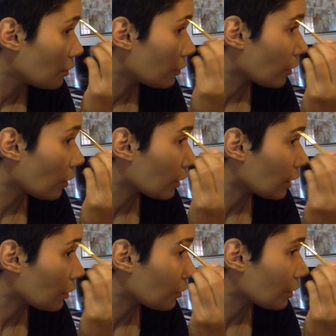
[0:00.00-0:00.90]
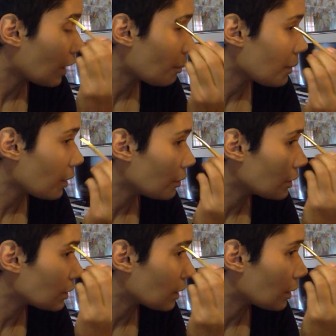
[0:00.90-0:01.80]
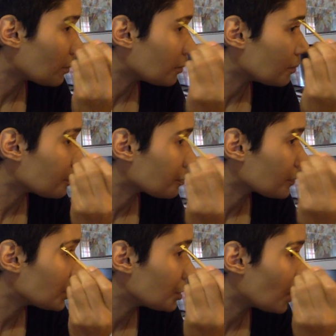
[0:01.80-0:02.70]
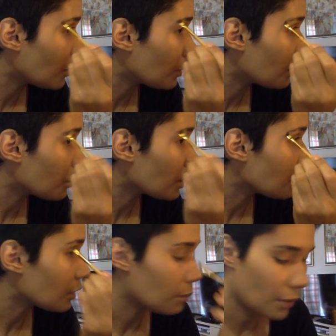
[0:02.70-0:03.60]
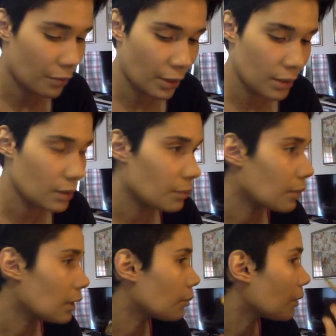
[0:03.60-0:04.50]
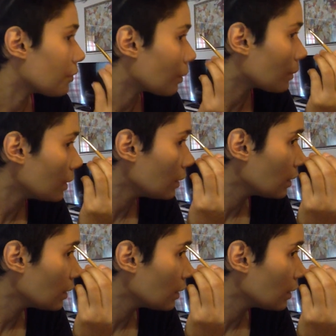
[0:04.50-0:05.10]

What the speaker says: vlogging, or I'm always sharing information with my friends and my family.